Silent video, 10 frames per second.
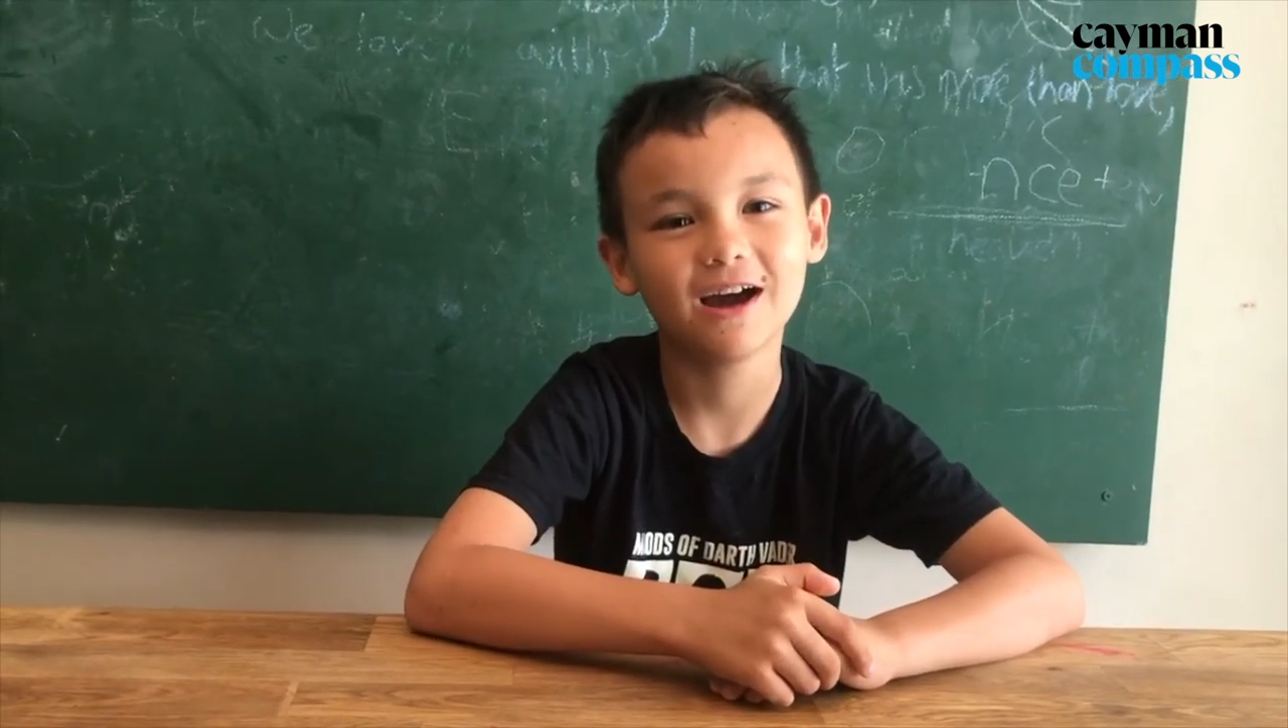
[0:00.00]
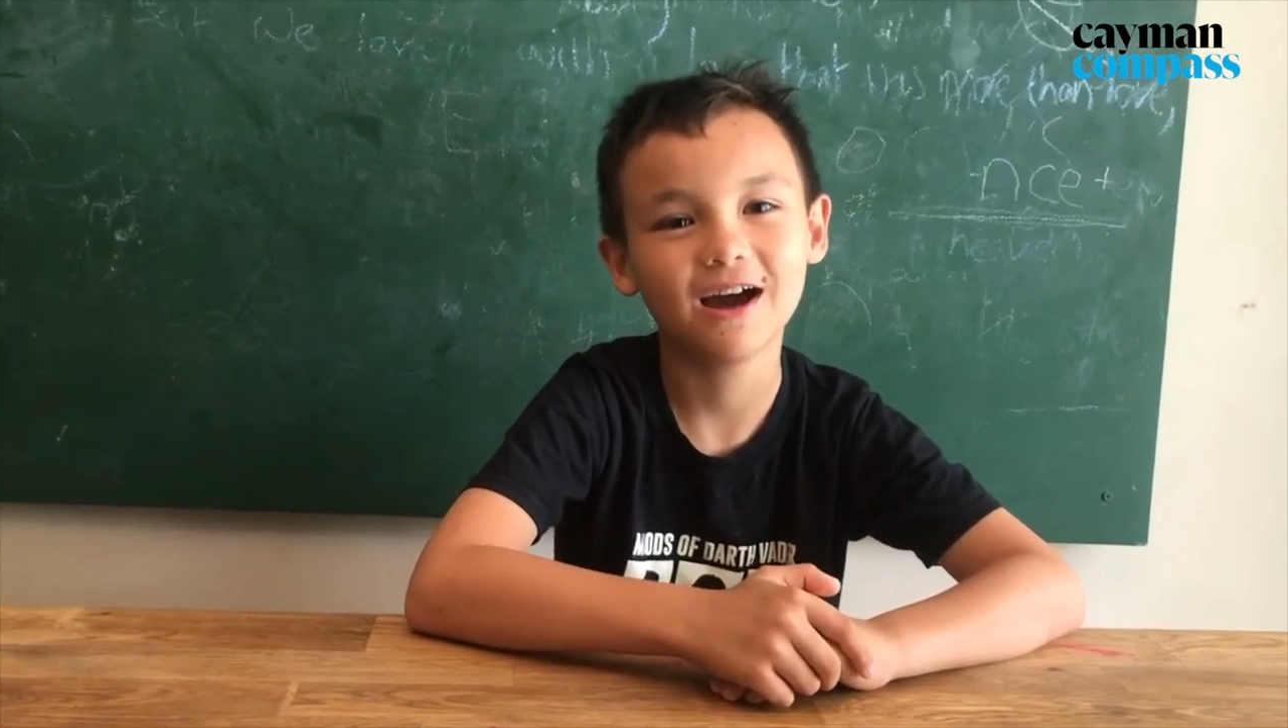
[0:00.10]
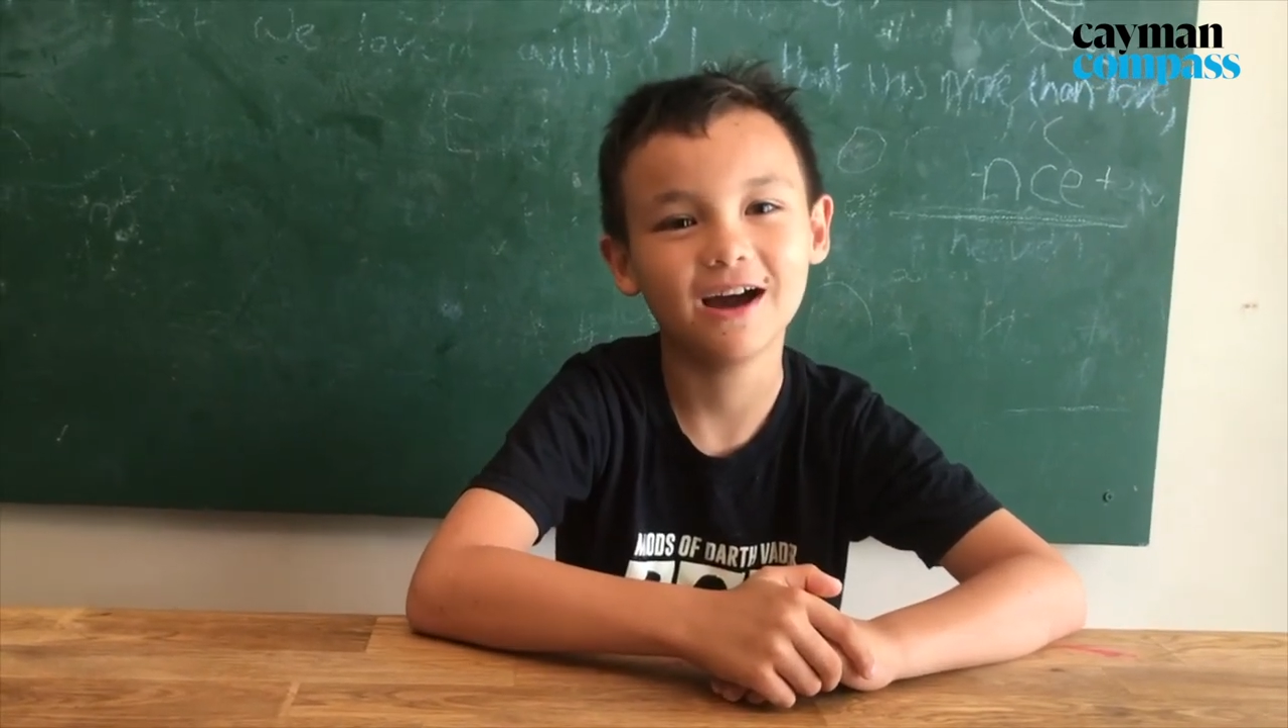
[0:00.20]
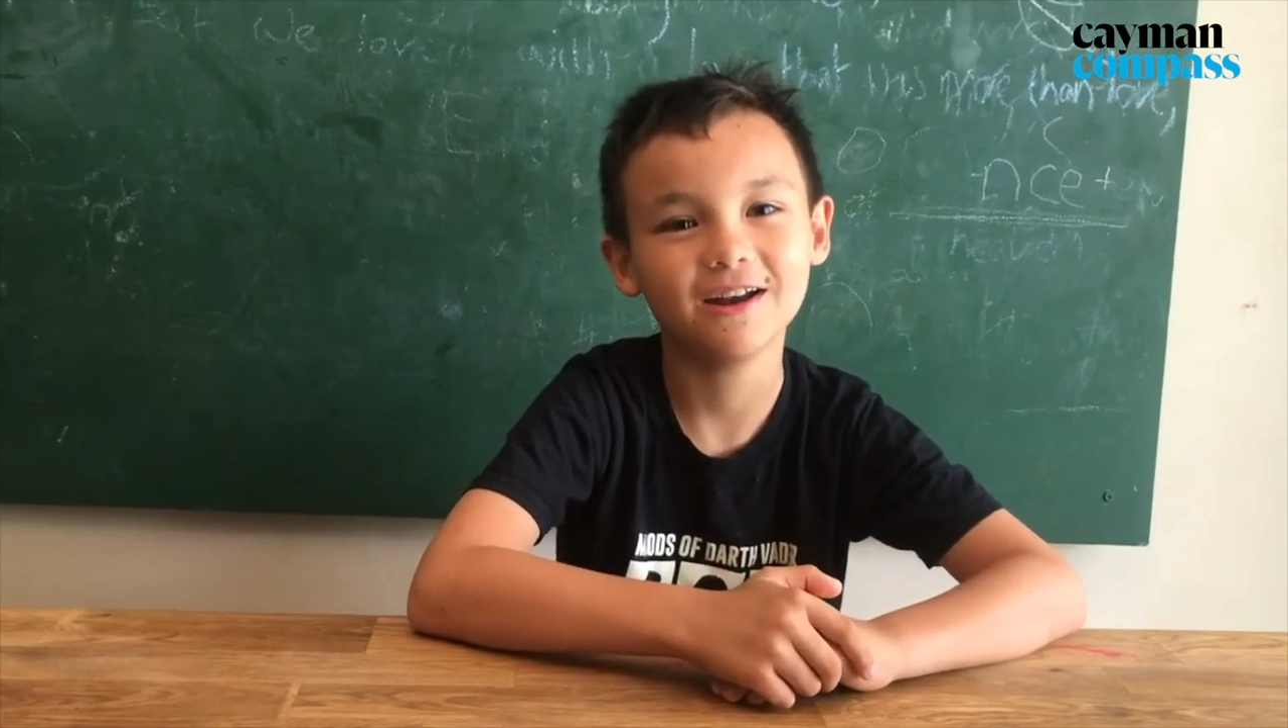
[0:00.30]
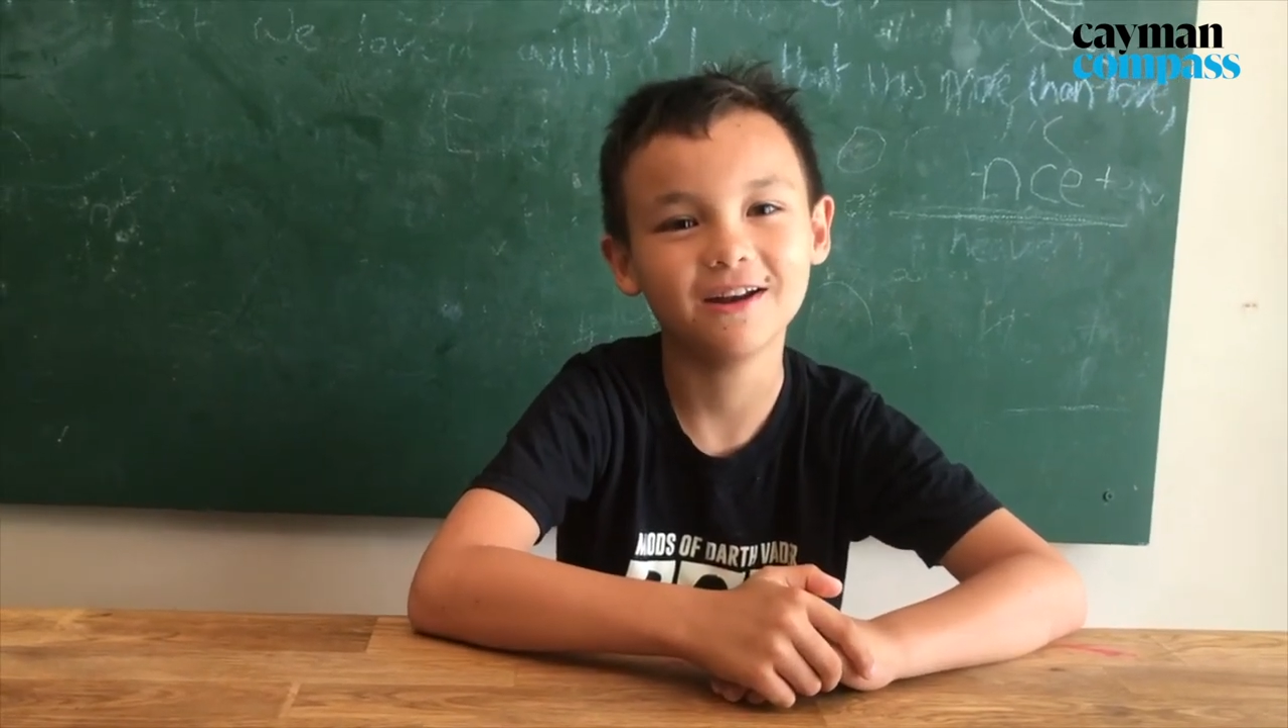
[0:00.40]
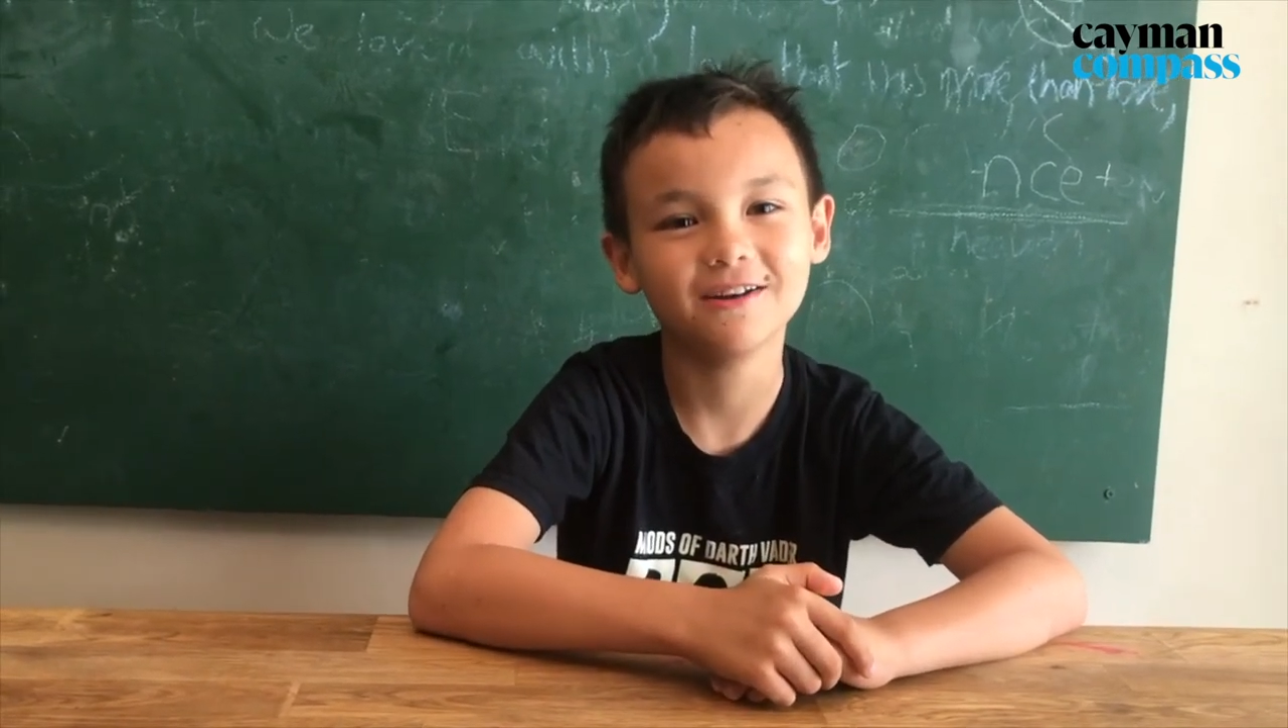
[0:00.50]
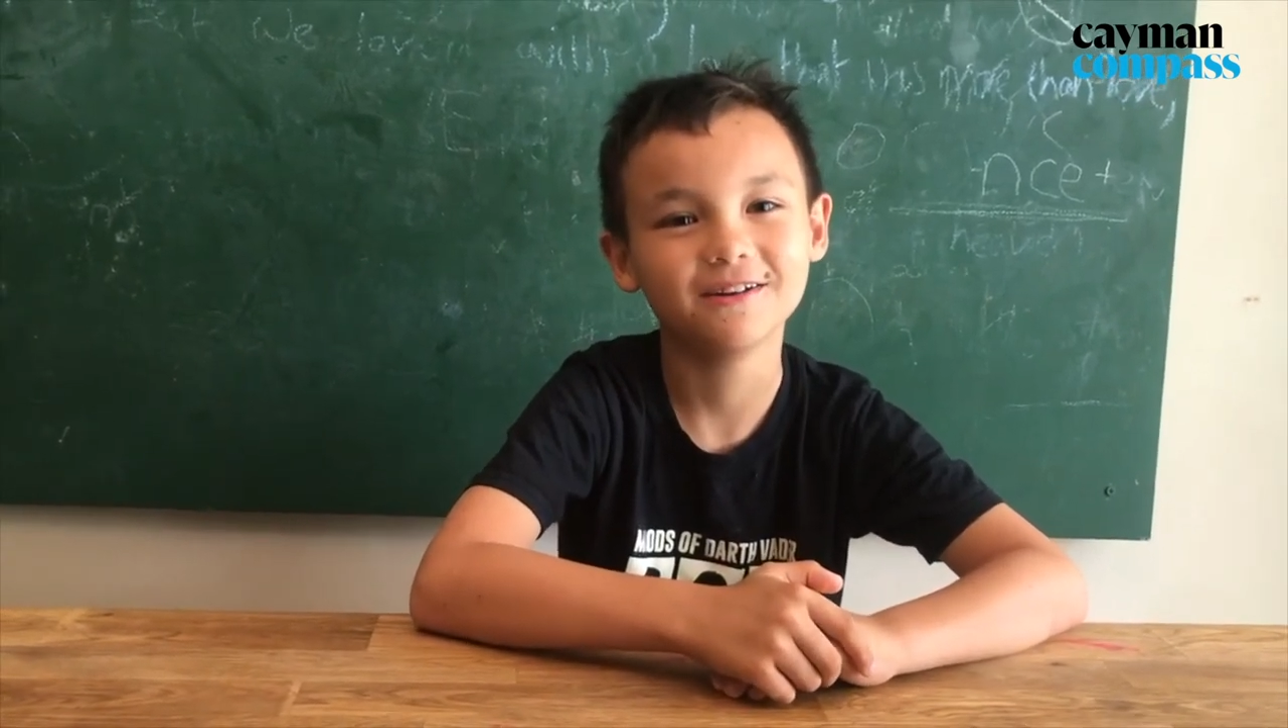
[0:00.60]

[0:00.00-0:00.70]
And